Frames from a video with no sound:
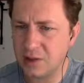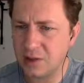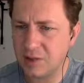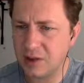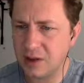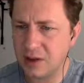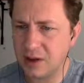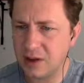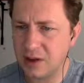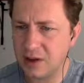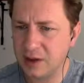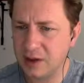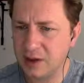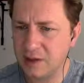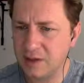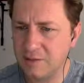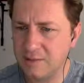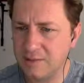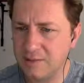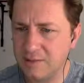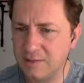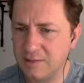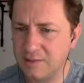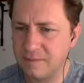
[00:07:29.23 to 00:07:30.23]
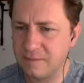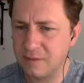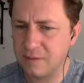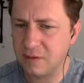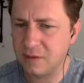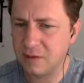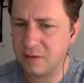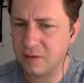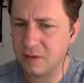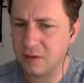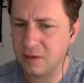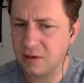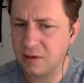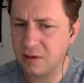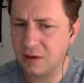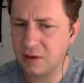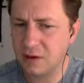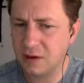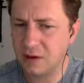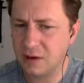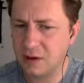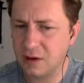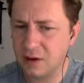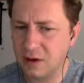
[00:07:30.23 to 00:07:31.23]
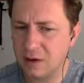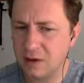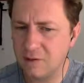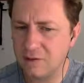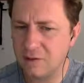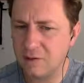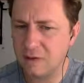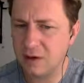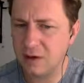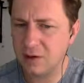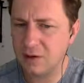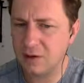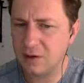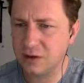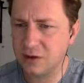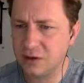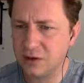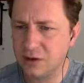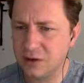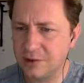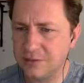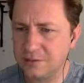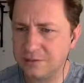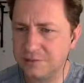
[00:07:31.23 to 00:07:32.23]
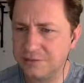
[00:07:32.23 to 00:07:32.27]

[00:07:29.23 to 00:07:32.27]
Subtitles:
pocket, and final cut.